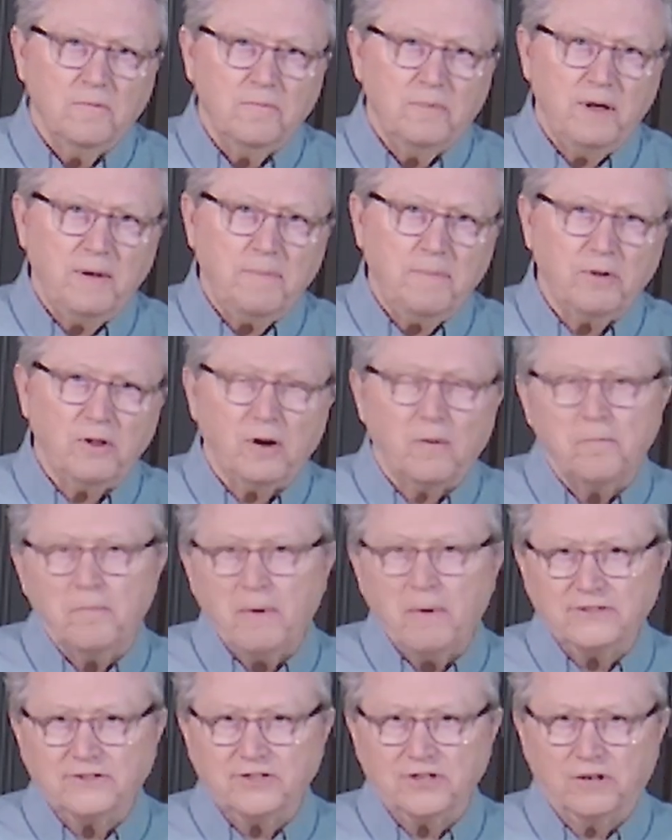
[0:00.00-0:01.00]
People are
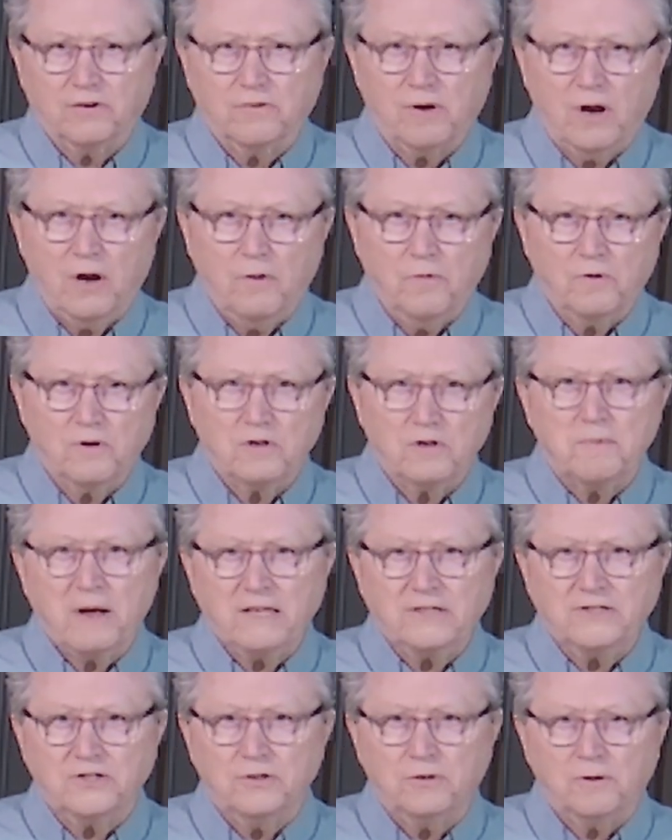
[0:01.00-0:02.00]
meant to grow. We're
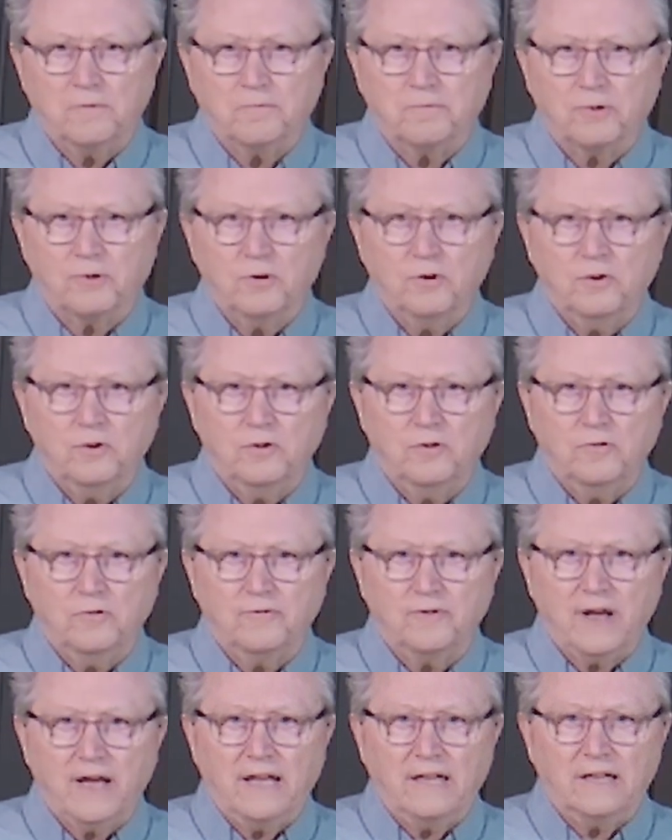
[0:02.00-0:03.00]
meant to
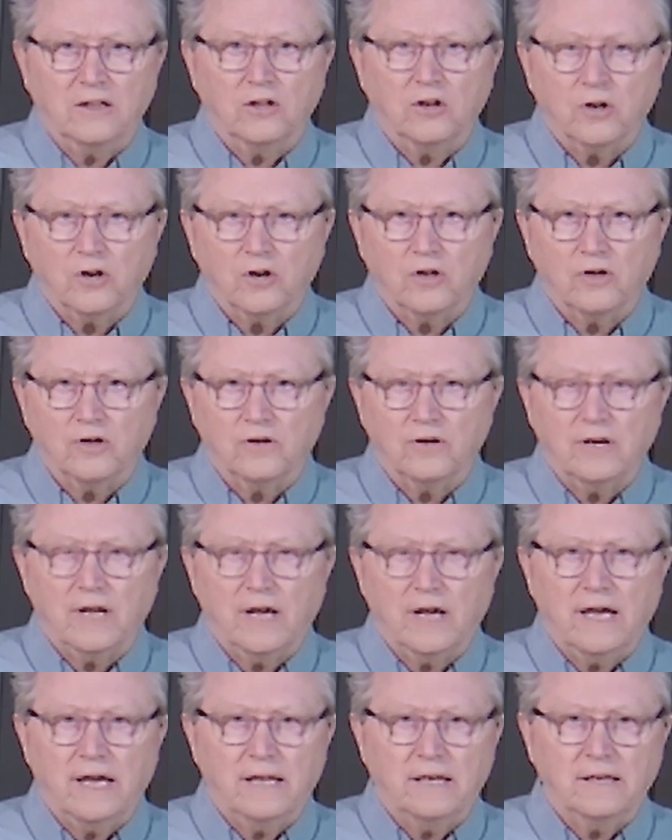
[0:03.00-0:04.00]
improve and learn
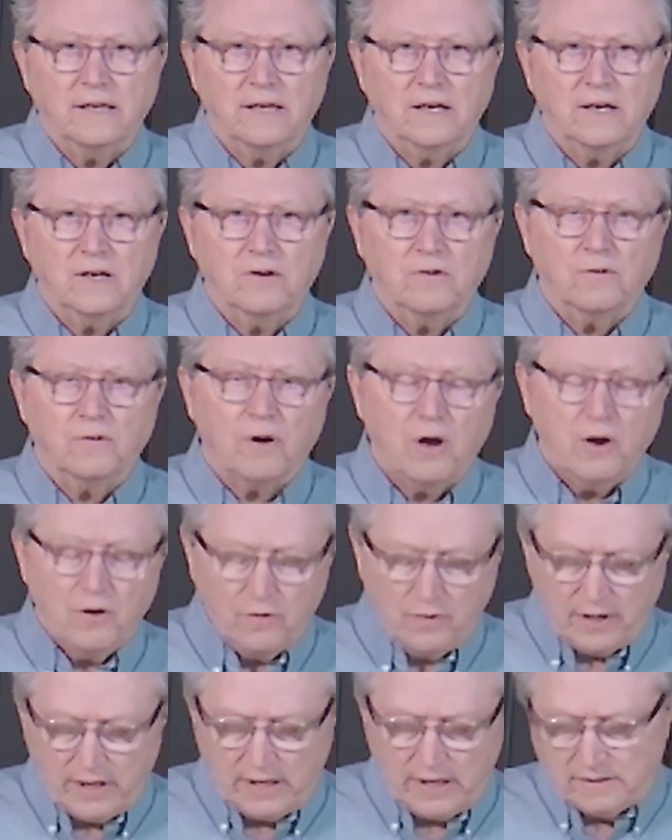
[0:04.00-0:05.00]
and
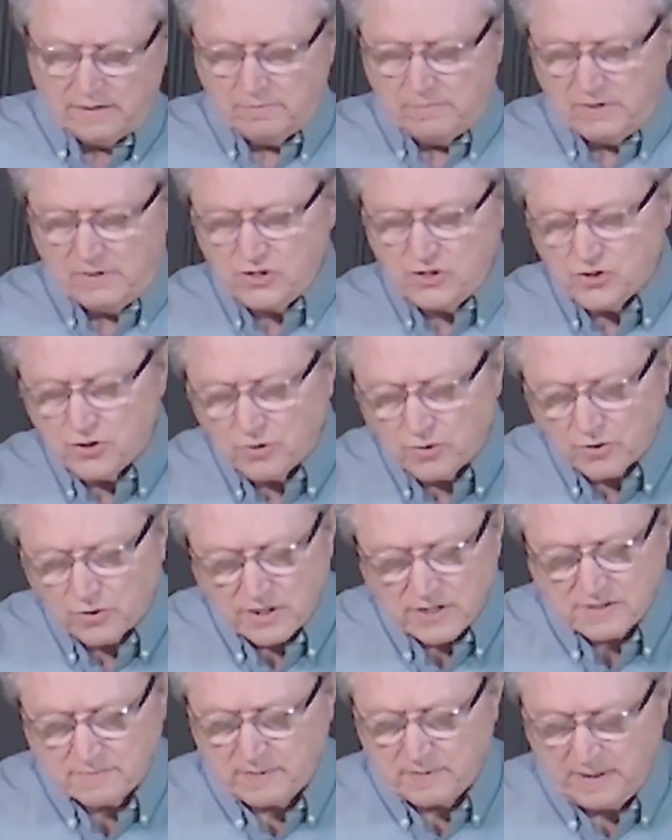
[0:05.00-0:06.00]
grow and mature
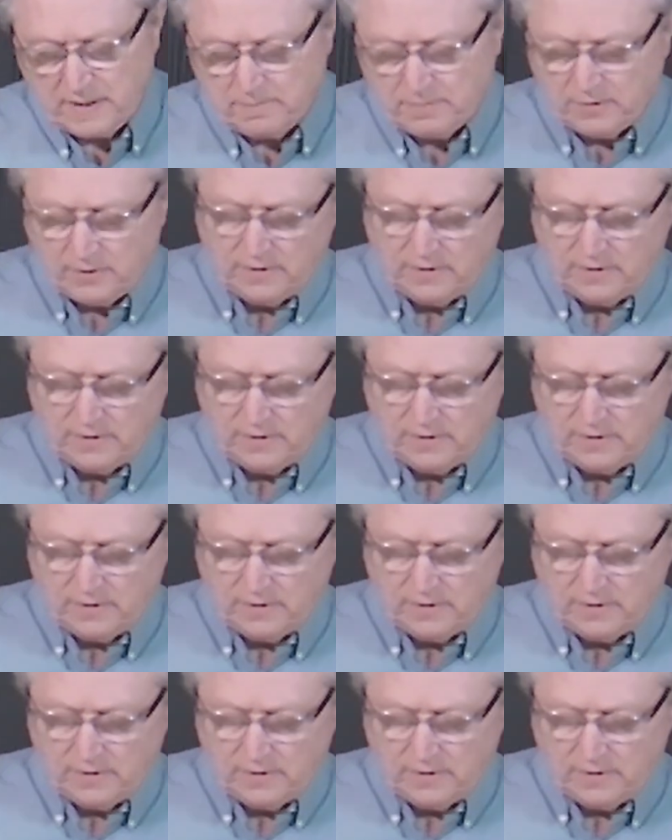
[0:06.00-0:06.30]
as people.